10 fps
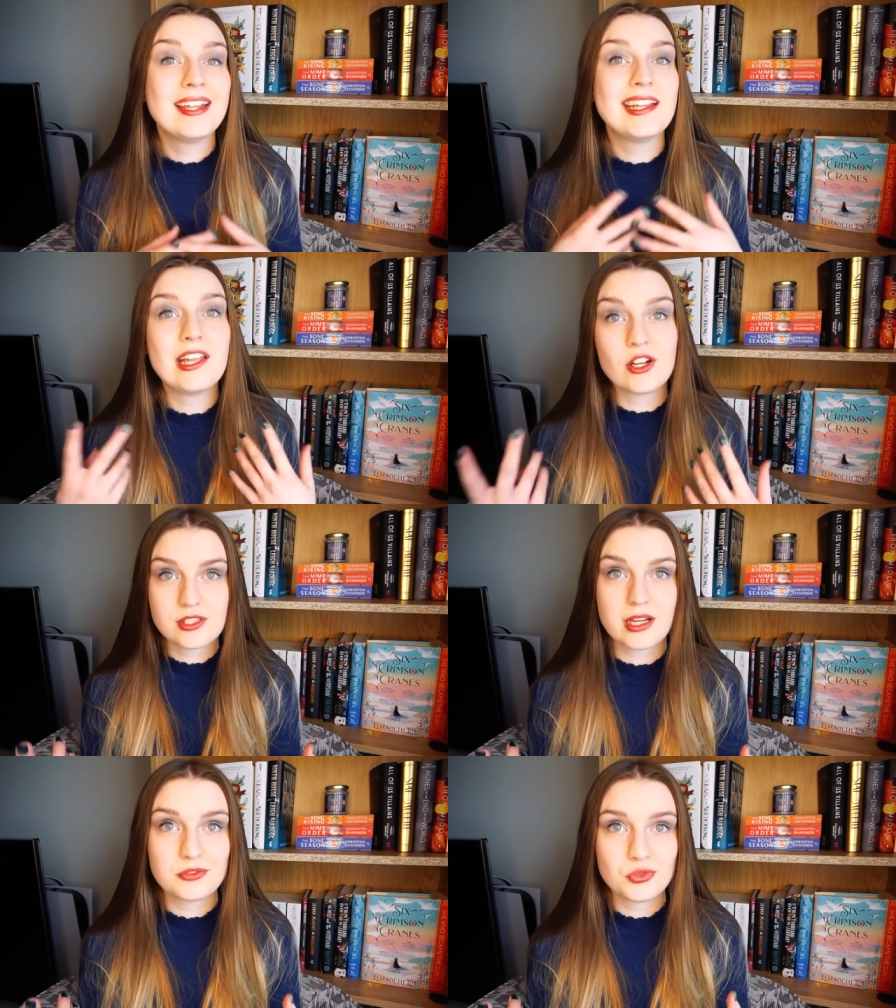Then they
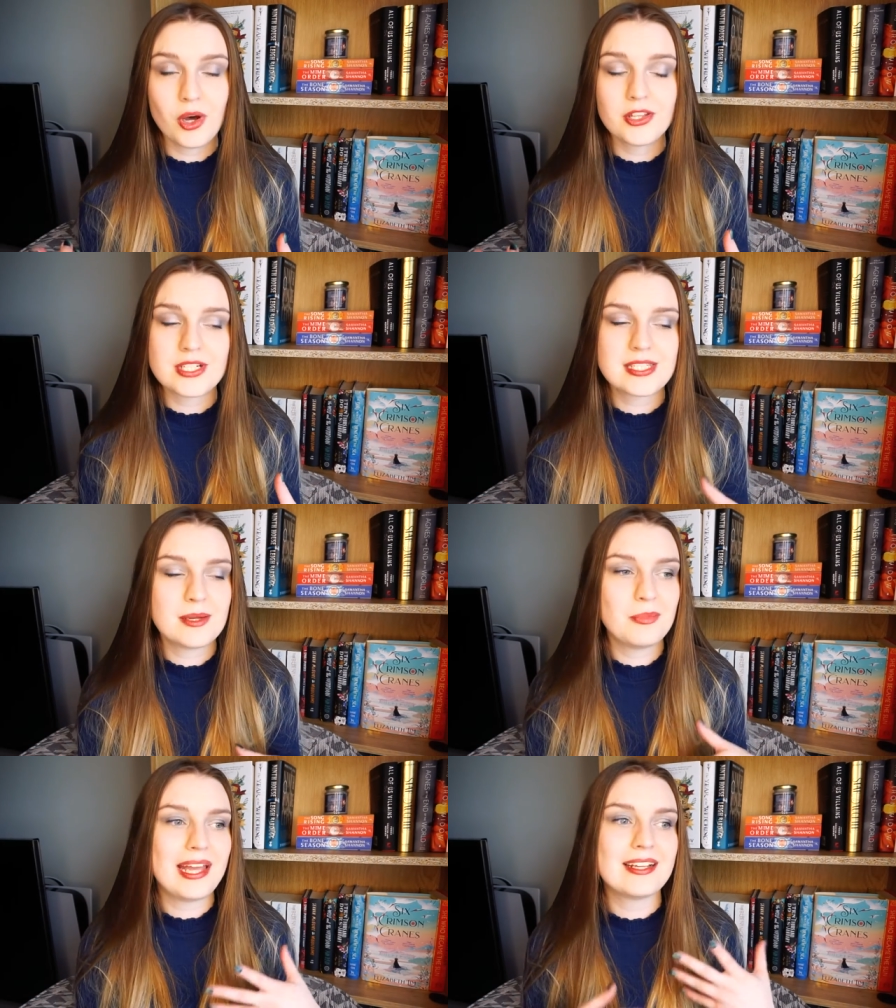also have two other
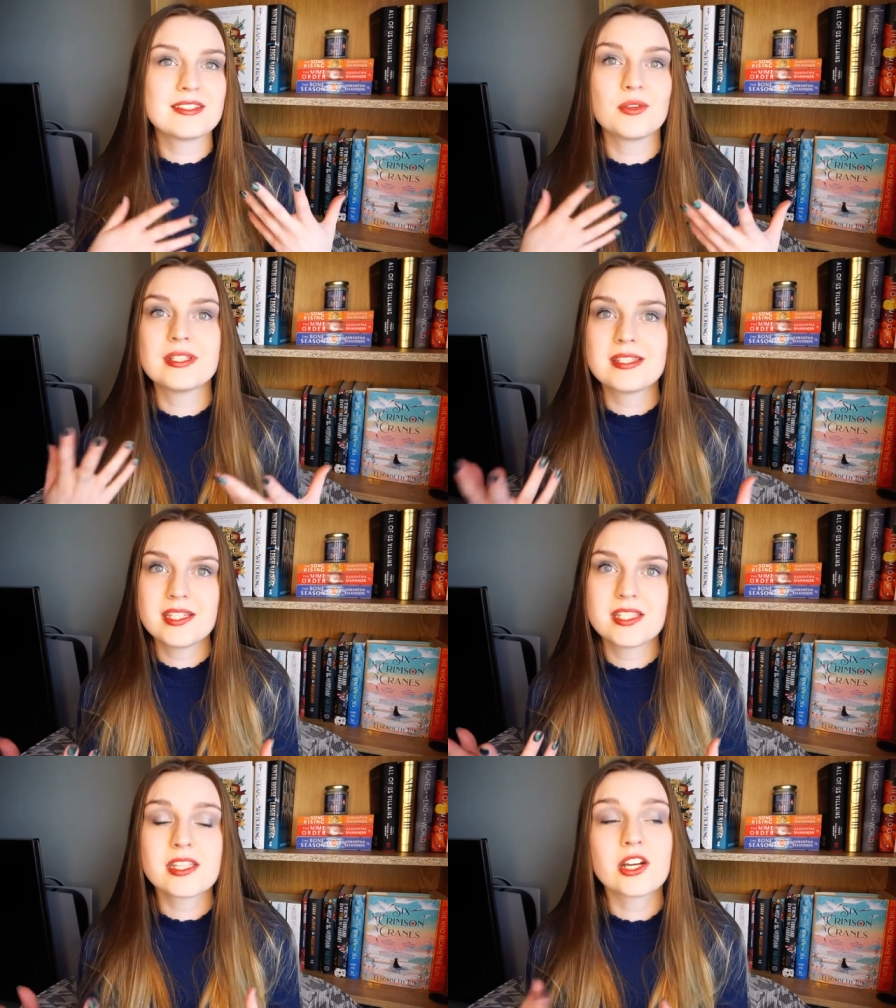siblings, so the
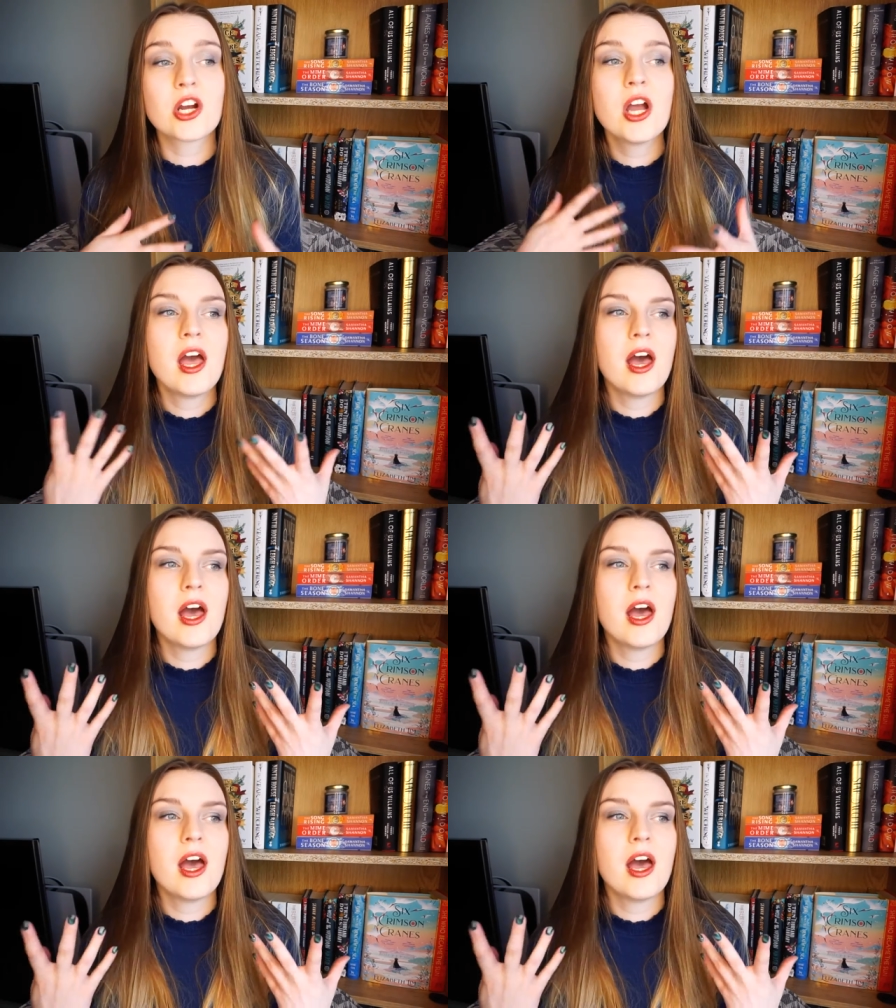sister,